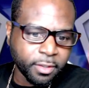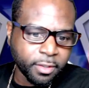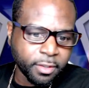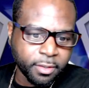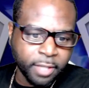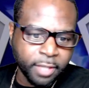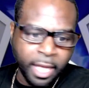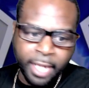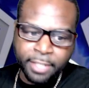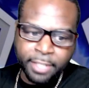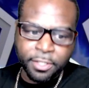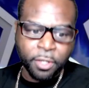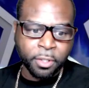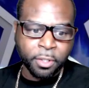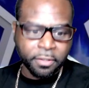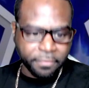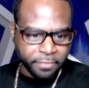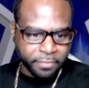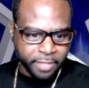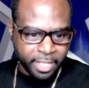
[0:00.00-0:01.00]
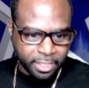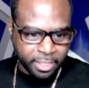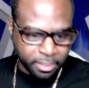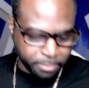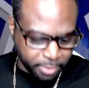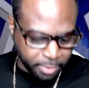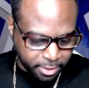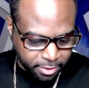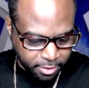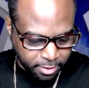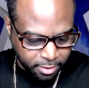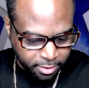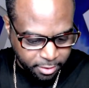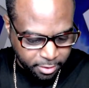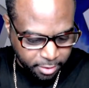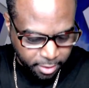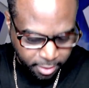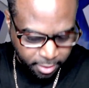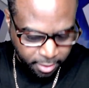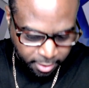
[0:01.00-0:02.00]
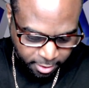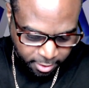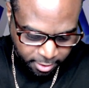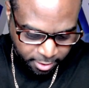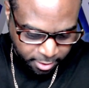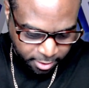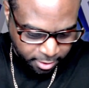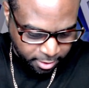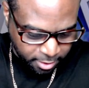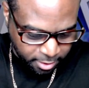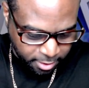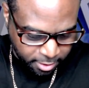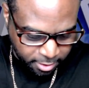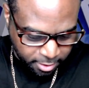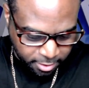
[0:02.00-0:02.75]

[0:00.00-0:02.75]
I totally forgot. Let me see. Uh,